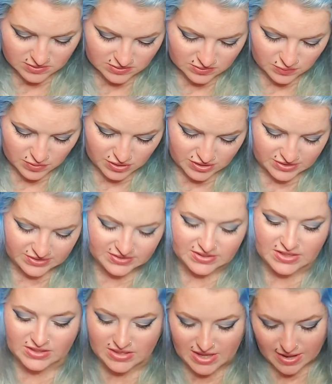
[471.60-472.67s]
So we're gonna
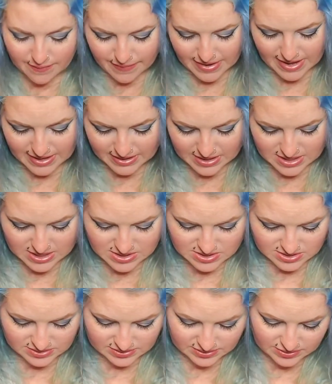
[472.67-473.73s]
stick that back in
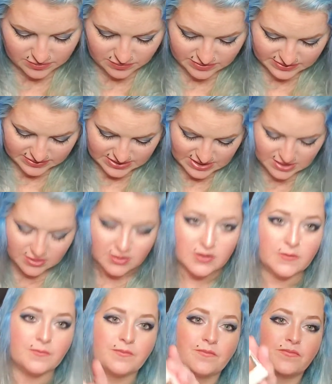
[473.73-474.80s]
this little container.
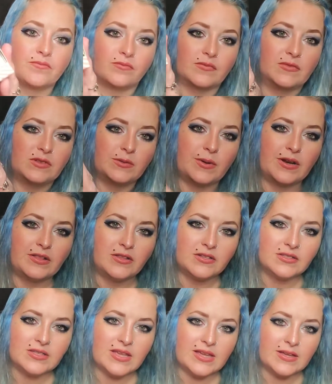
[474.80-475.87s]
This is what it
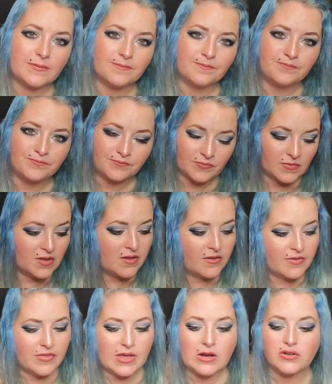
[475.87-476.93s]
looks like.
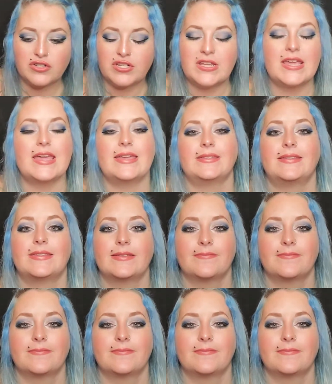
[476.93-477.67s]
There she is.